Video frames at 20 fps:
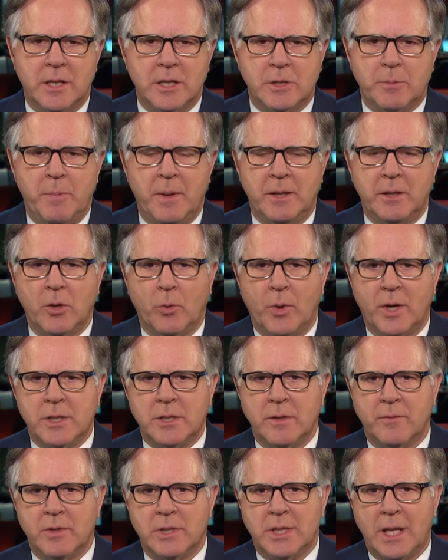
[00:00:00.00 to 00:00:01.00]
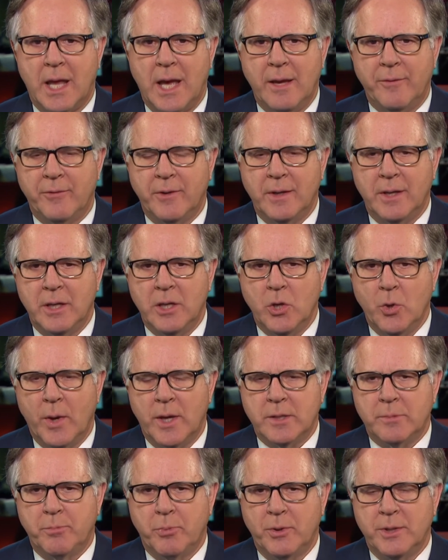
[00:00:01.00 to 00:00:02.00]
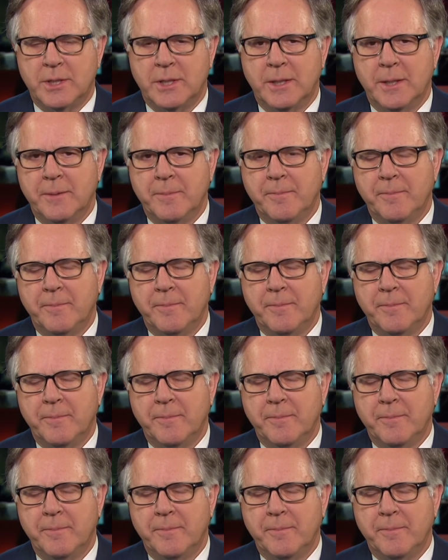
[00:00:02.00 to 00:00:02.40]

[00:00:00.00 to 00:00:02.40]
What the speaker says: to spend the rest of his life in a U.S. prison.